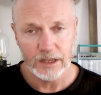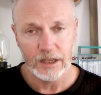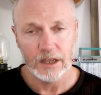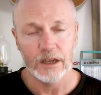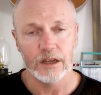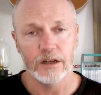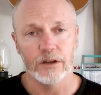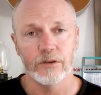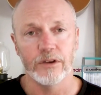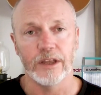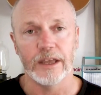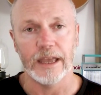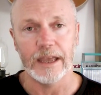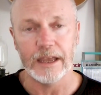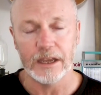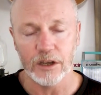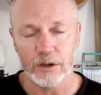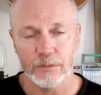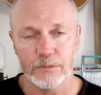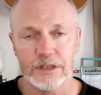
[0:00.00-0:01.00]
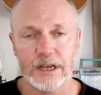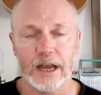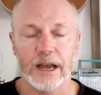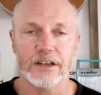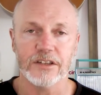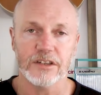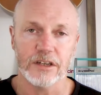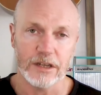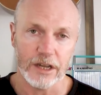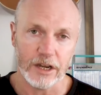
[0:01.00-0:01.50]
including income
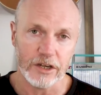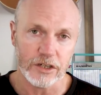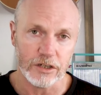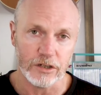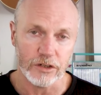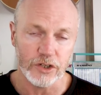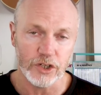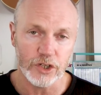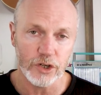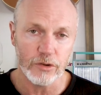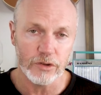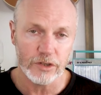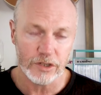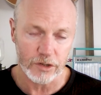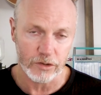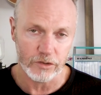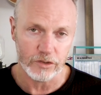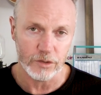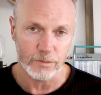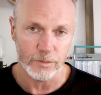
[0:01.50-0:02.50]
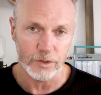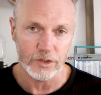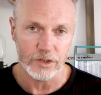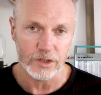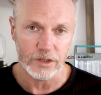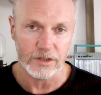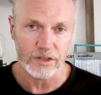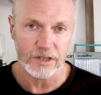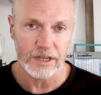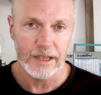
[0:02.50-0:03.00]
tax and national insurance
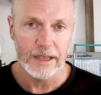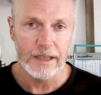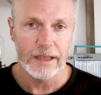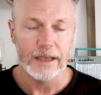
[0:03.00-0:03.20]
contributions,